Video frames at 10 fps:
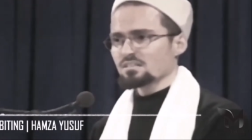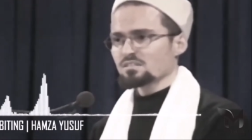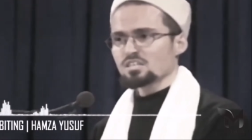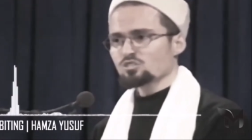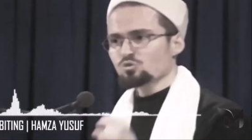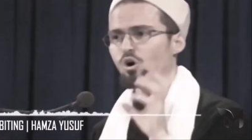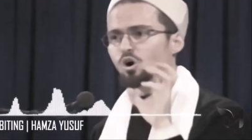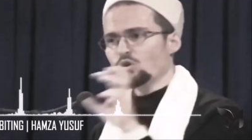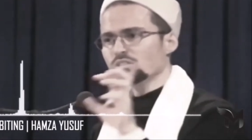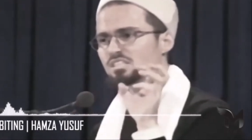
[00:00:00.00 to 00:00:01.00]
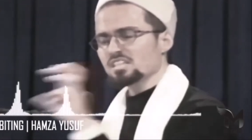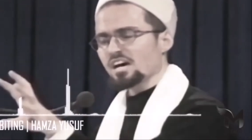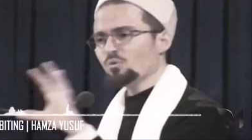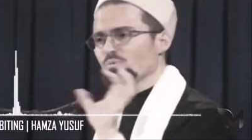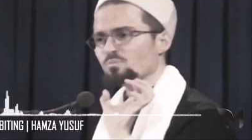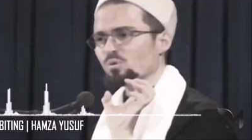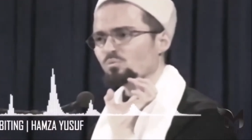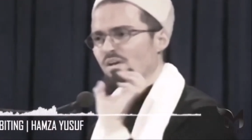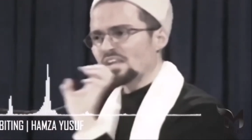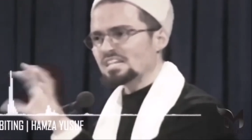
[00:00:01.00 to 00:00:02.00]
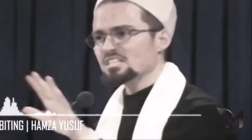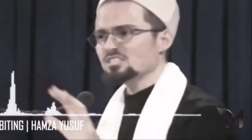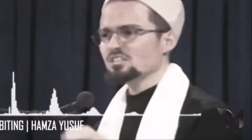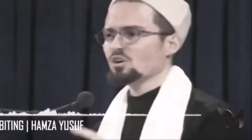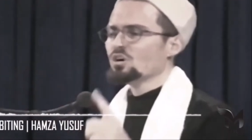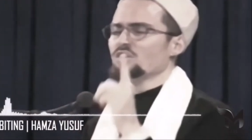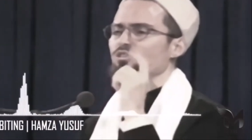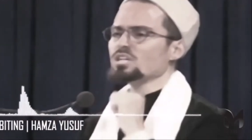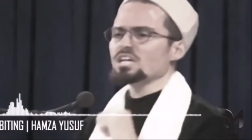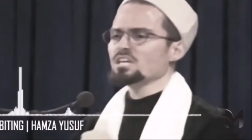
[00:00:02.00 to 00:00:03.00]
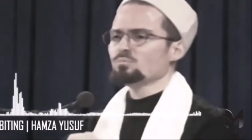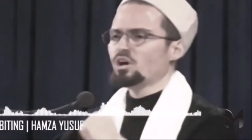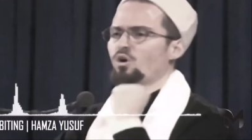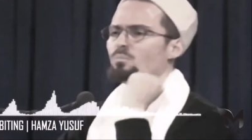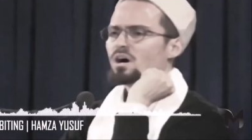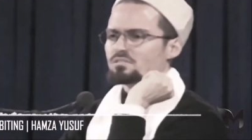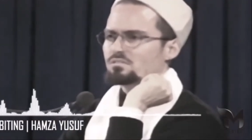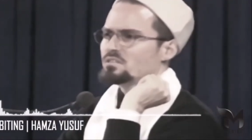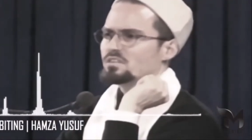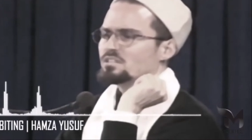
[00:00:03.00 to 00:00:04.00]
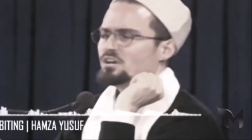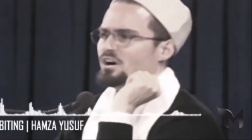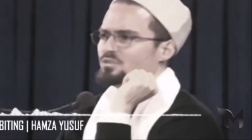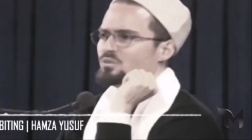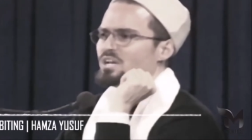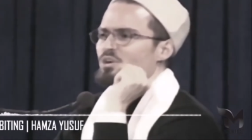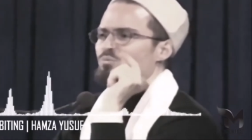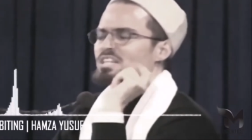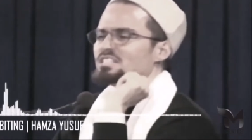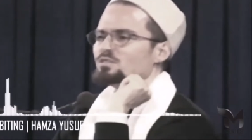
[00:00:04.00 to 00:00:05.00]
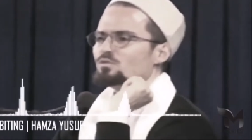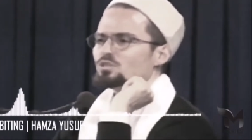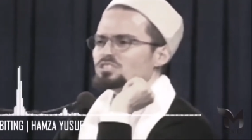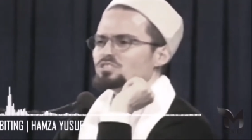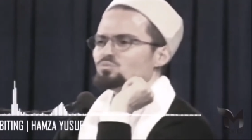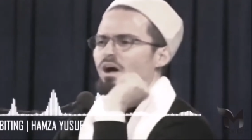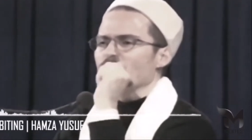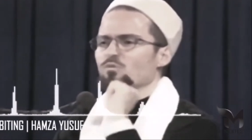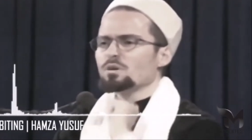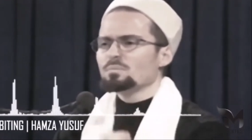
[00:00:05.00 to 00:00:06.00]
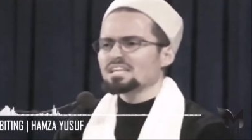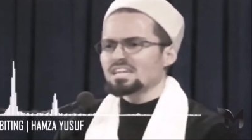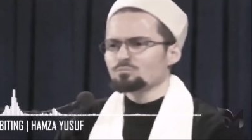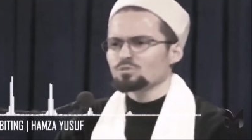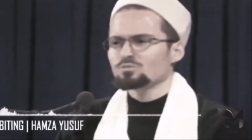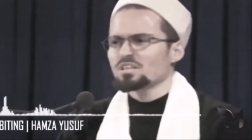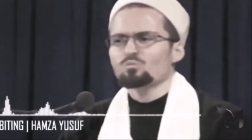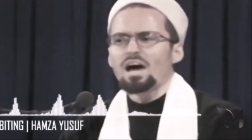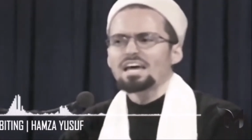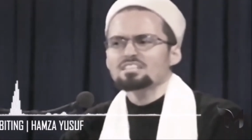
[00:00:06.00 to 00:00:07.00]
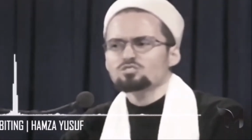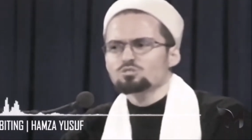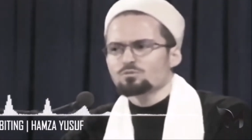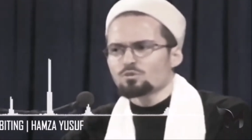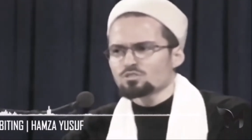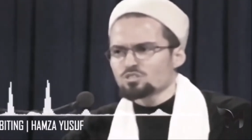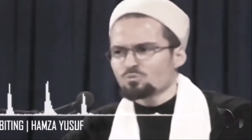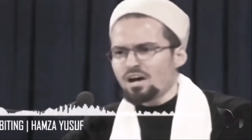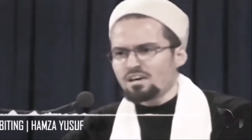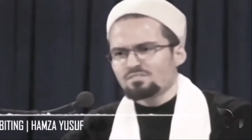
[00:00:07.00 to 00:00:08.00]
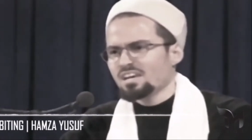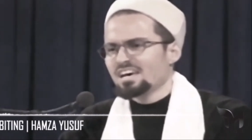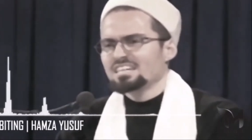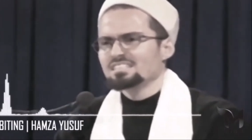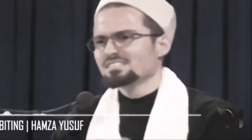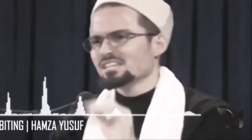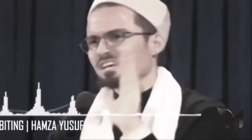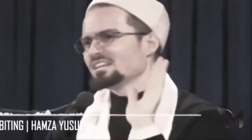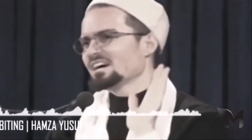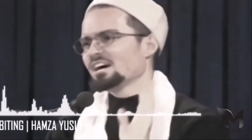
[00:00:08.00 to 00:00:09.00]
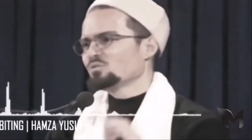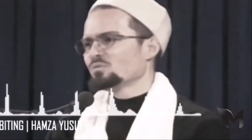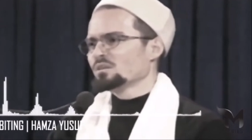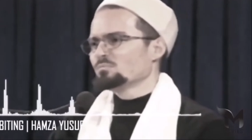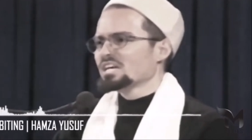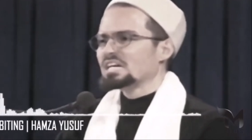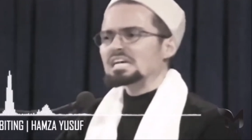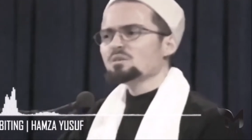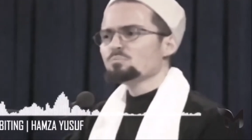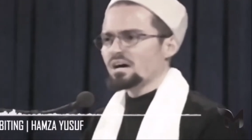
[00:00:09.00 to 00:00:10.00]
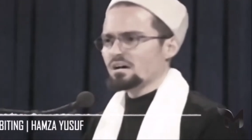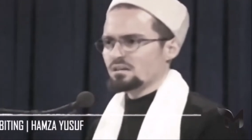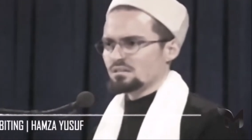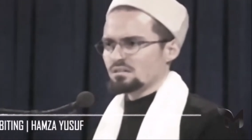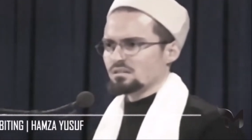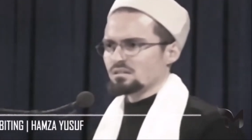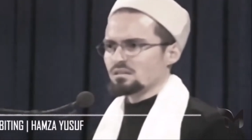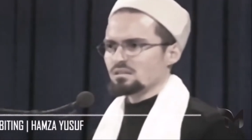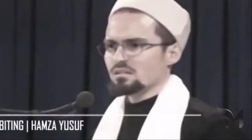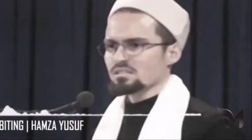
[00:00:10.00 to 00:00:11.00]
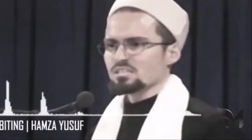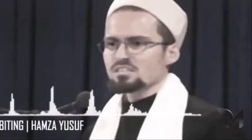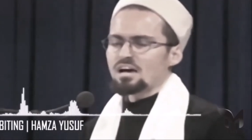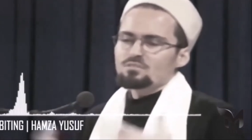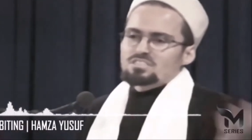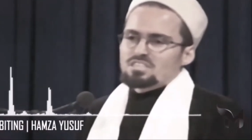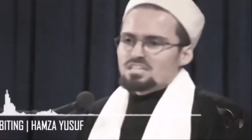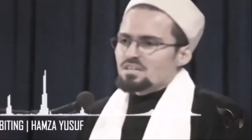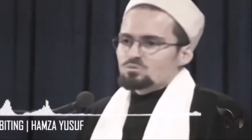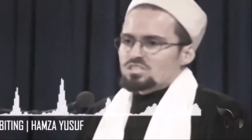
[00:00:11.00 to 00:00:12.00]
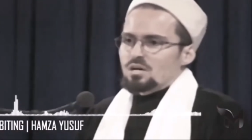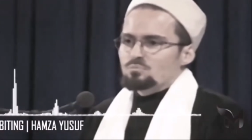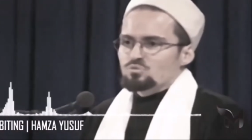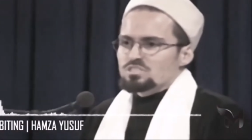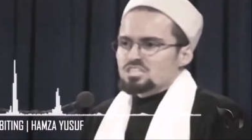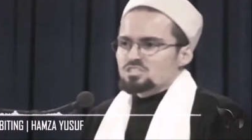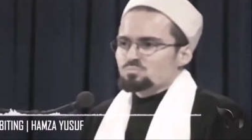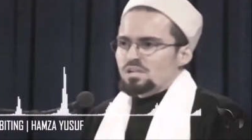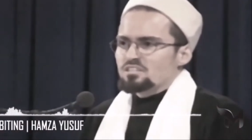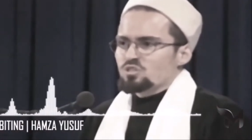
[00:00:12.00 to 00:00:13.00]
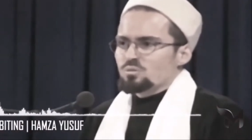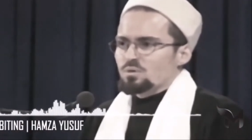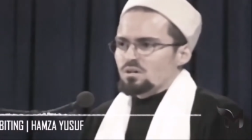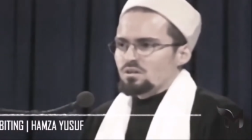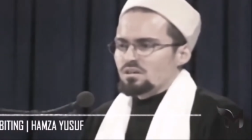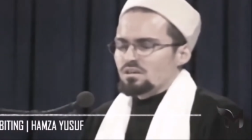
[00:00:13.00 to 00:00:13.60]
That you only tell people what they need to know. Look at Ibn Omar, anhu. when he divorced his wife, one man came to him and said, Why did you divorce your wife? And he said, I don't want to make ghibah. Because obviously there was something that was displeasurable.